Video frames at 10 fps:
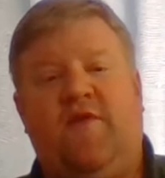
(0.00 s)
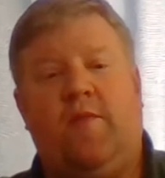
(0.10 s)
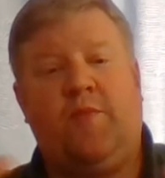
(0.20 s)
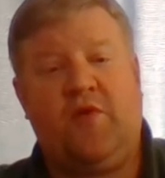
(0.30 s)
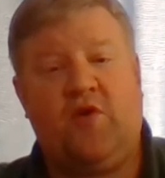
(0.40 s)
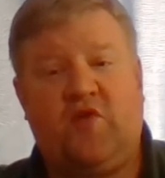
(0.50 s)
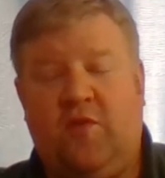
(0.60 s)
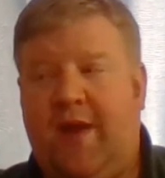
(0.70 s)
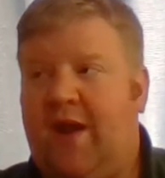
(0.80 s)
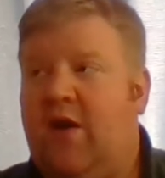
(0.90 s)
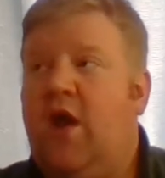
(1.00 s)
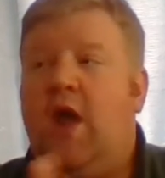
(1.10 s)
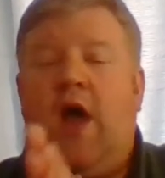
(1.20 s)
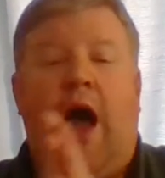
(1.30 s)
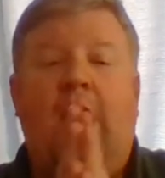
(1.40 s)
more personal manner,
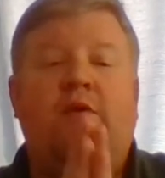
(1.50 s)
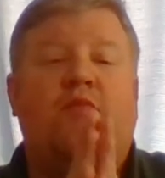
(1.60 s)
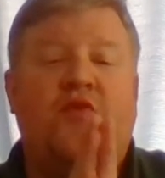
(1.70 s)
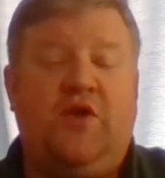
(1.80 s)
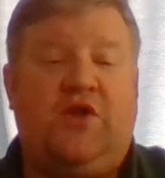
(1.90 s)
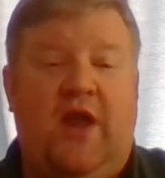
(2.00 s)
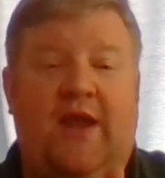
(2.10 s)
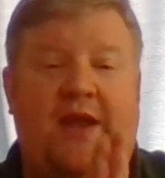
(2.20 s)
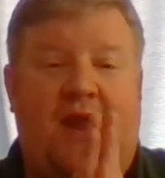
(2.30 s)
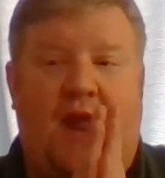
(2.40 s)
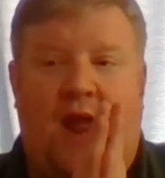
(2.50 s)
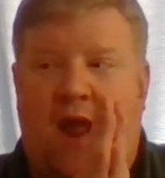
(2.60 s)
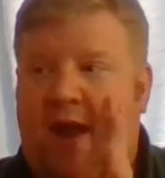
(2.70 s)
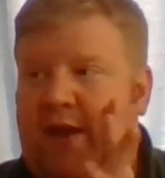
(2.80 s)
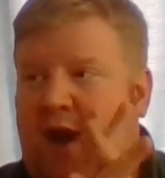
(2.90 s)
I would appreciate it,
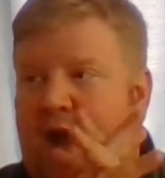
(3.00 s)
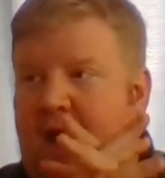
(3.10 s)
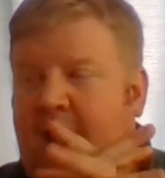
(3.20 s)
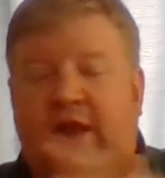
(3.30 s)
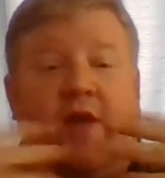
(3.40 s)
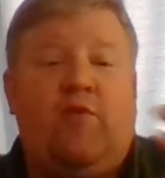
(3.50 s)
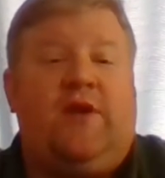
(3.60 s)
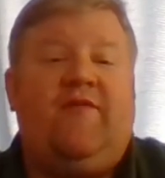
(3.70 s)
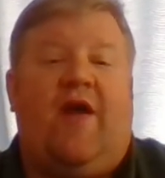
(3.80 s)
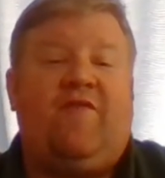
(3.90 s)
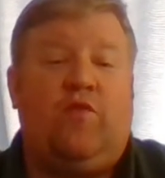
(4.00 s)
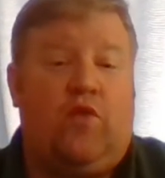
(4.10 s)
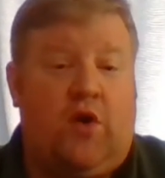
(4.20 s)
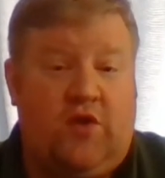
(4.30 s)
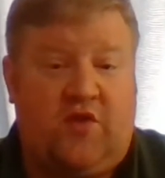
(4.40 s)
and I wouldn't even have the
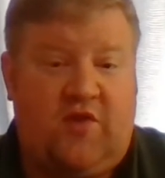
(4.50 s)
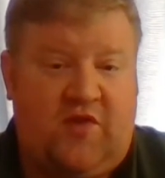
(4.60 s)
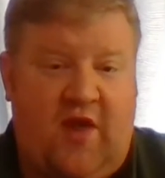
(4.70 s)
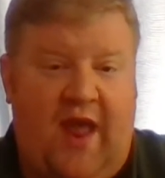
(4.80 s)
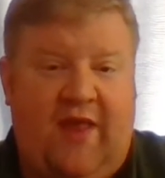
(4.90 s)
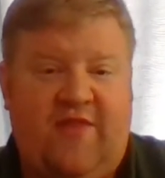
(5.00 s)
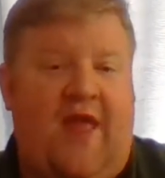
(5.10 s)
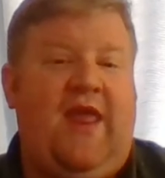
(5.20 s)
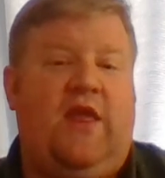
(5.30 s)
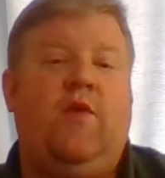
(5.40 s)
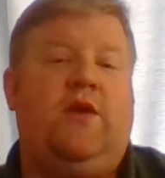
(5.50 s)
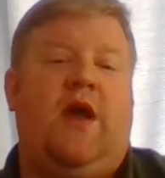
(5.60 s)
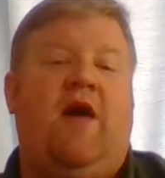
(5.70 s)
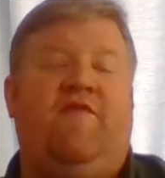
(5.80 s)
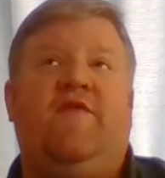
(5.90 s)
words to say thank you
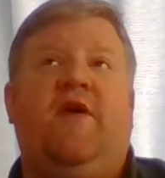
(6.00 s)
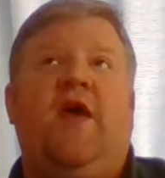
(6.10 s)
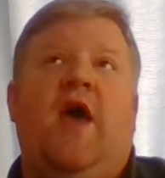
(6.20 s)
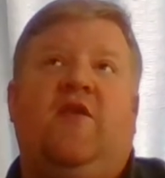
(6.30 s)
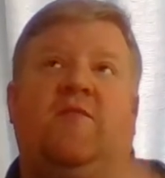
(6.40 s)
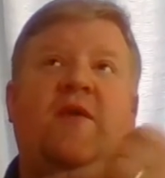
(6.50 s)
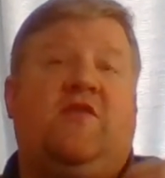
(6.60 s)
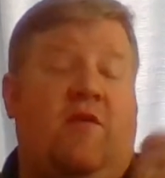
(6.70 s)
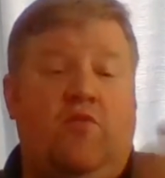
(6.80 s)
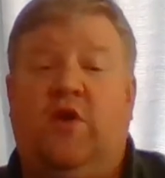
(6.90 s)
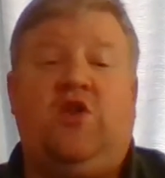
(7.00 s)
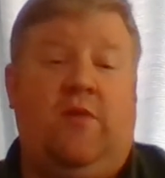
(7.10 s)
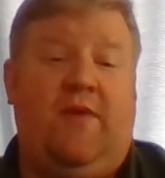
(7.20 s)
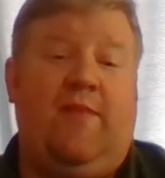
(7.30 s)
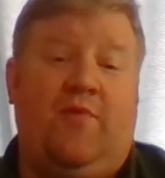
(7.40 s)
enough, as it means I'm
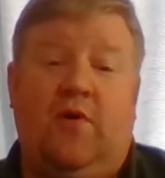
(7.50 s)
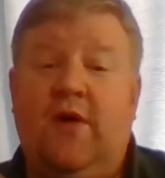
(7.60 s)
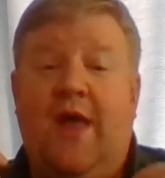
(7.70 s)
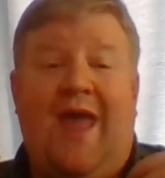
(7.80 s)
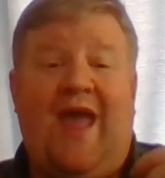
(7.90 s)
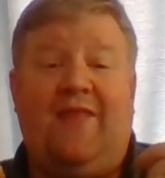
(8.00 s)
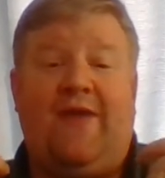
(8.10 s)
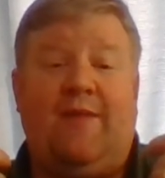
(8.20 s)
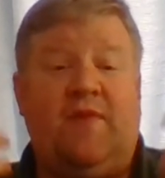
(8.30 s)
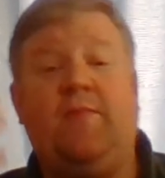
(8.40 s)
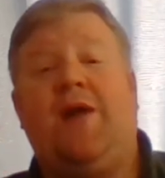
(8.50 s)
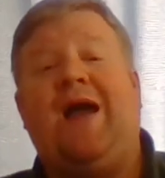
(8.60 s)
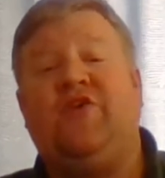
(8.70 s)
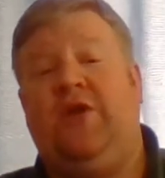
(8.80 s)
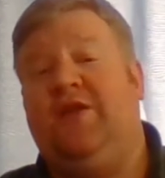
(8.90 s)
reaching people and that people are
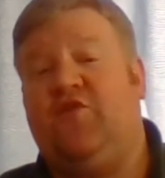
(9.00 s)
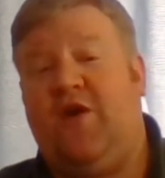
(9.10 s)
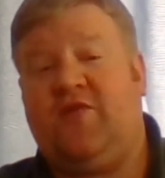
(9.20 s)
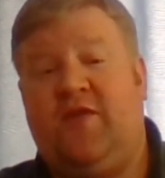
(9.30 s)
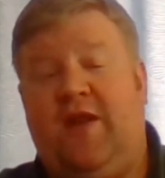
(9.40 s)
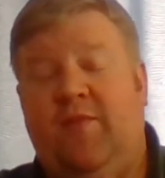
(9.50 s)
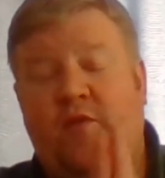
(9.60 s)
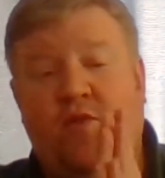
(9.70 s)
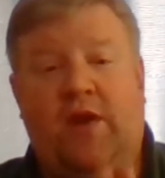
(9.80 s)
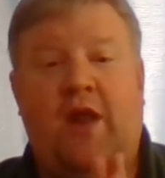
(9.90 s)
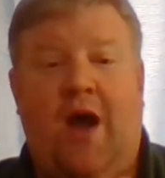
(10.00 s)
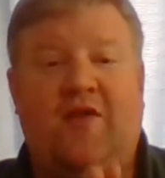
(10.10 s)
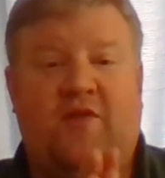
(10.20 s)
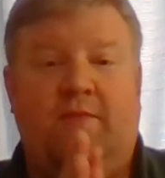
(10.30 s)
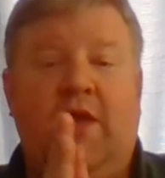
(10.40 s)
actually interested. It'd be really awesome.